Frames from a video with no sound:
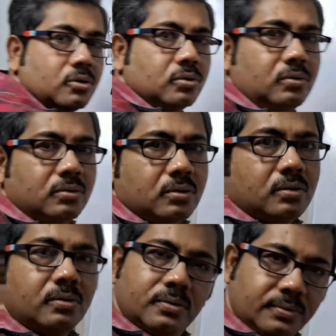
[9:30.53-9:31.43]
to
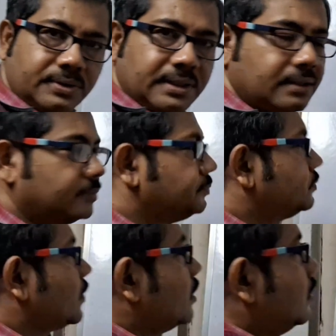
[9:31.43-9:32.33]
C.
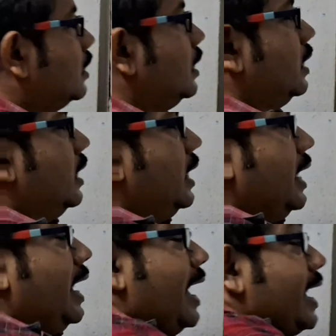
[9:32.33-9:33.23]

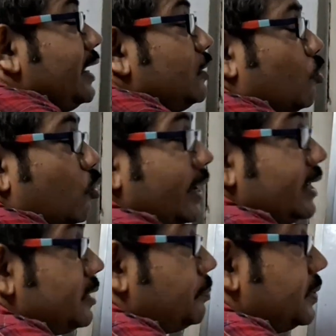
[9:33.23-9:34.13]
And
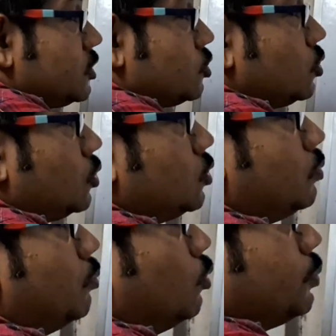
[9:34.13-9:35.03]
when piston
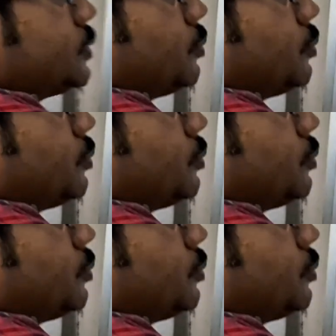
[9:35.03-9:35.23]
moves